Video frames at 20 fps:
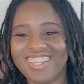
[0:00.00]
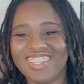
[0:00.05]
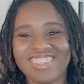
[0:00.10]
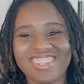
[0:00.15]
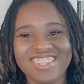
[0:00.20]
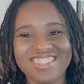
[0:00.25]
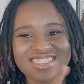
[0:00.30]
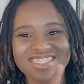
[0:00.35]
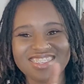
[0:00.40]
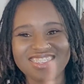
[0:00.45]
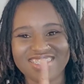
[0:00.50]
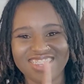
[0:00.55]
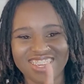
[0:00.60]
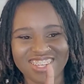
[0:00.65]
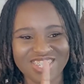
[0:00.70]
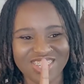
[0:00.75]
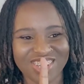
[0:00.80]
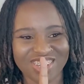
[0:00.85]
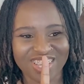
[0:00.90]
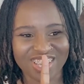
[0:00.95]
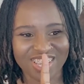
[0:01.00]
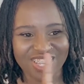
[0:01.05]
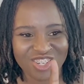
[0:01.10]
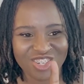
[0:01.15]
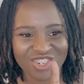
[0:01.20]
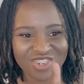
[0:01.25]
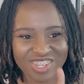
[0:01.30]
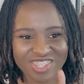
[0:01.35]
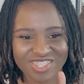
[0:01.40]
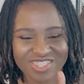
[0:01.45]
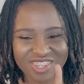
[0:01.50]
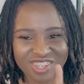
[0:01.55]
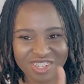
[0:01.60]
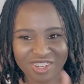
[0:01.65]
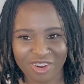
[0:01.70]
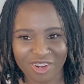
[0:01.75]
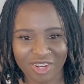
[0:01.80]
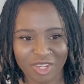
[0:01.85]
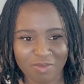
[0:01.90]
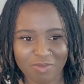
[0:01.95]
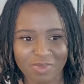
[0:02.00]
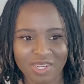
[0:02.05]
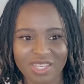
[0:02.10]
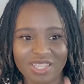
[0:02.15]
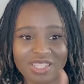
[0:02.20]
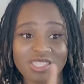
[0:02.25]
This is such an interesting argument,